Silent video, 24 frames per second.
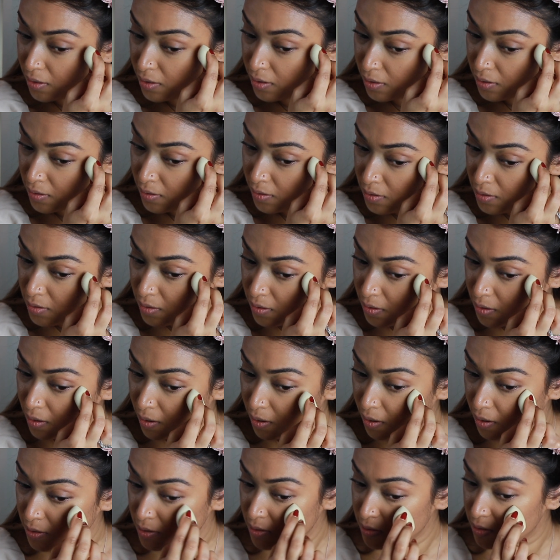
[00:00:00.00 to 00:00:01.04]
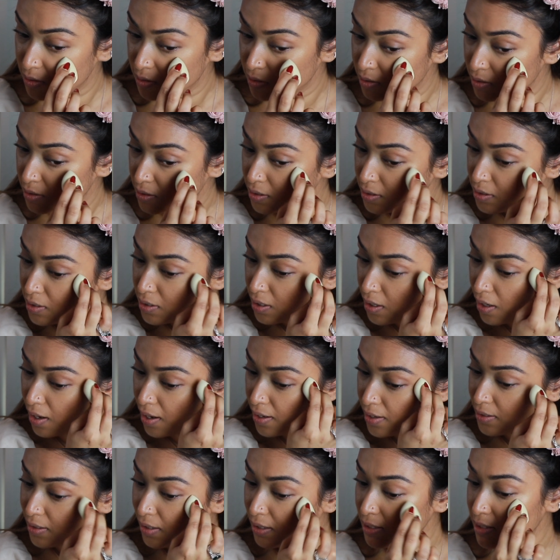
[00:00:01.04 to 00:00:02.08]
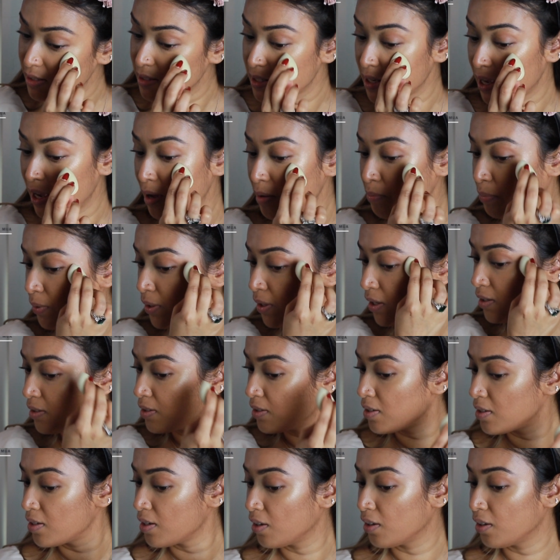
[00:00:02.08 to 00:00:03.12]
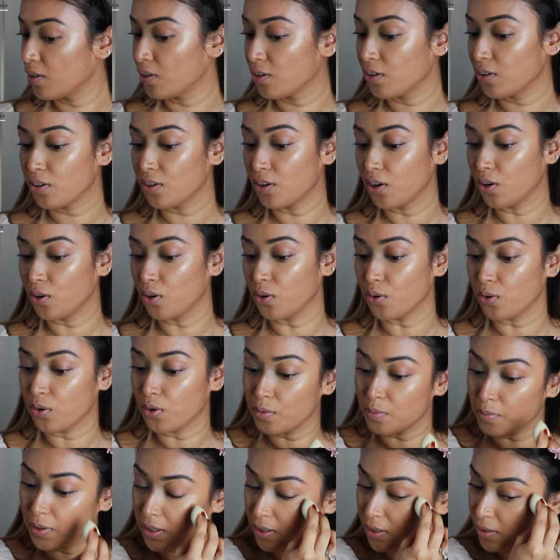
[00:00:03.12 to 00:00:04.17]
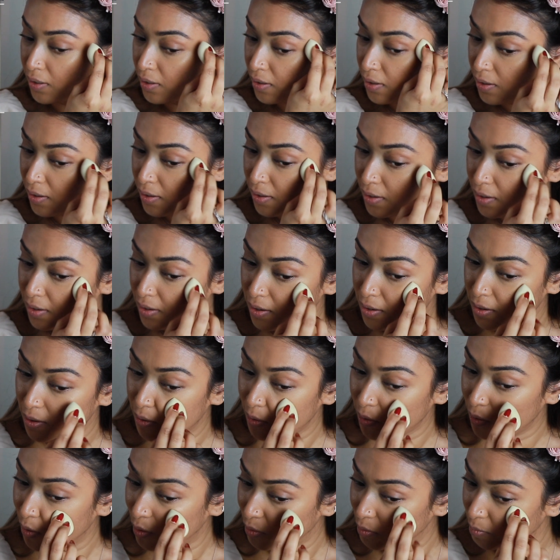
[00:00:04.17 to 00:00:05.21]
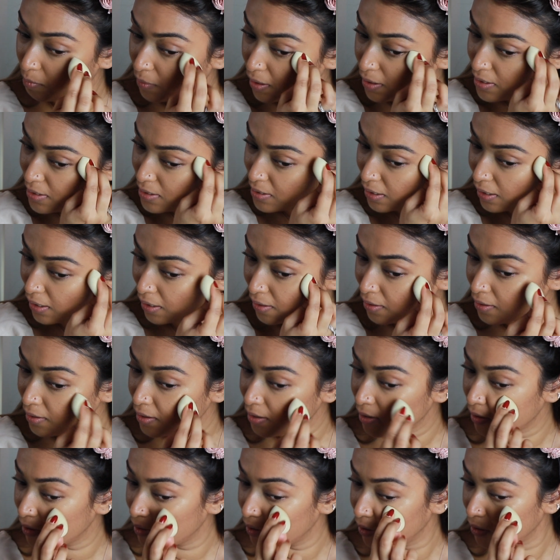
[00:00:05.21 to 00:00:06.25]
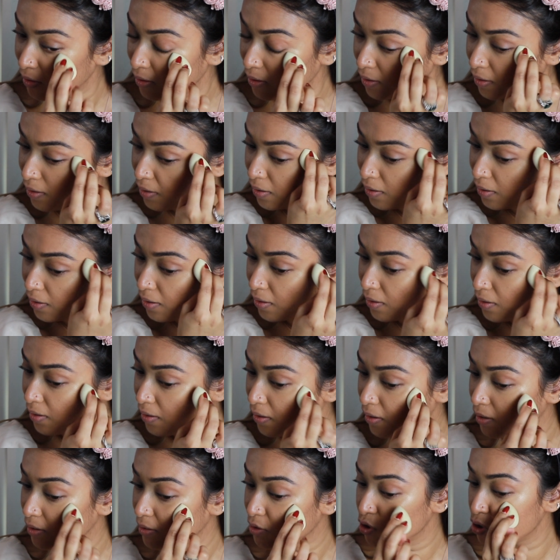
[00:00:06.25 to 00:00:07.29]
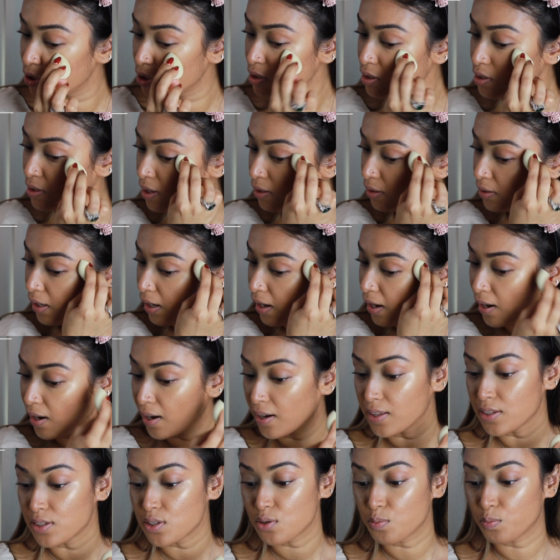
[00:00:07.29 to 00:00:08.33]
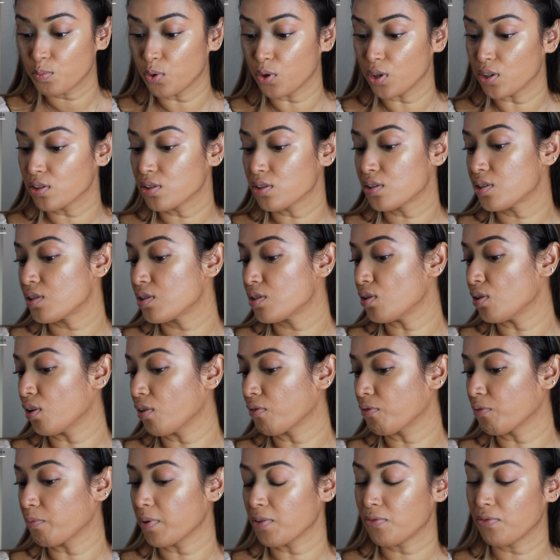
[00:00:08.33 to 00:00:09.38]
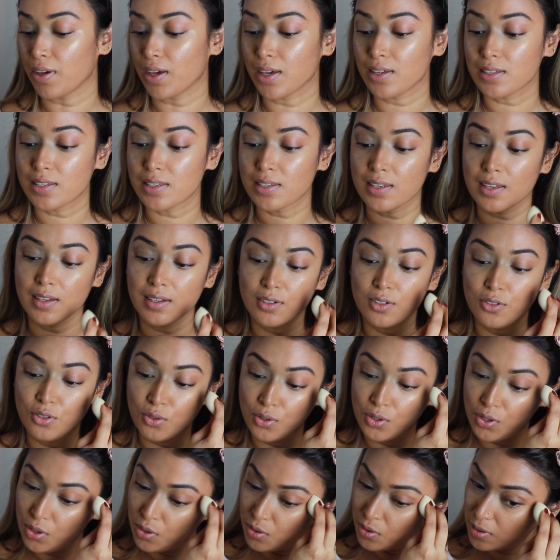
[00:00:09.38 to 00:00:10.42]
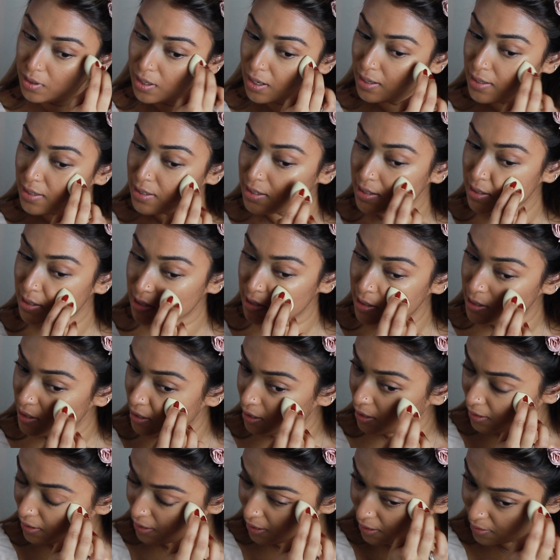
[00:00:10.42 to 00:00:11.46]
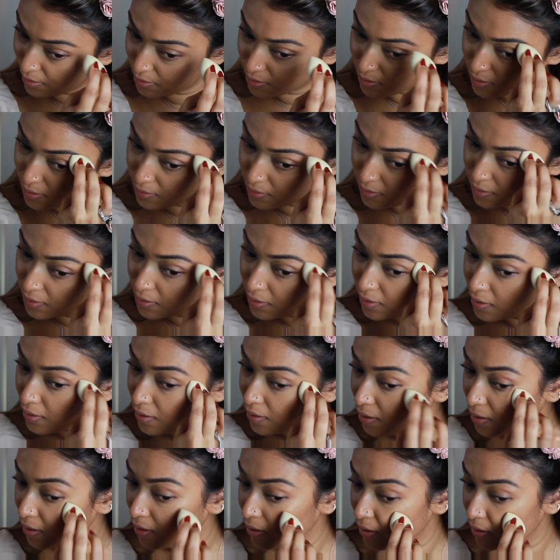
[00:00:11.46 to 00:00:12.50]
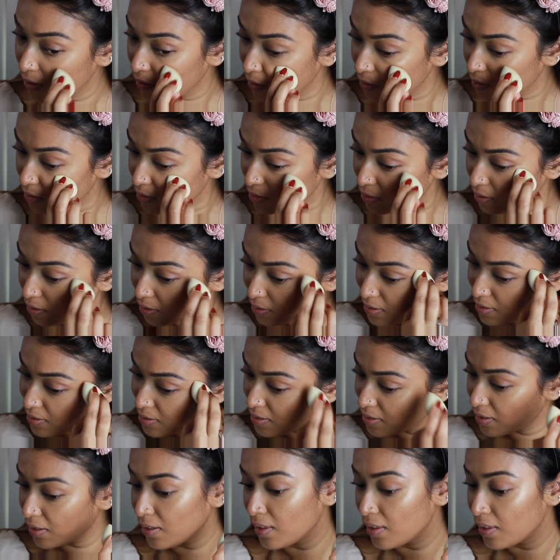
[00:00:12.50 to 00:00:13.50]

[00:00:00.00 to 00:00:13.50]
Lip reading: then slightly tap it on my skin, just at the highest points of my face. Do you guys see that? See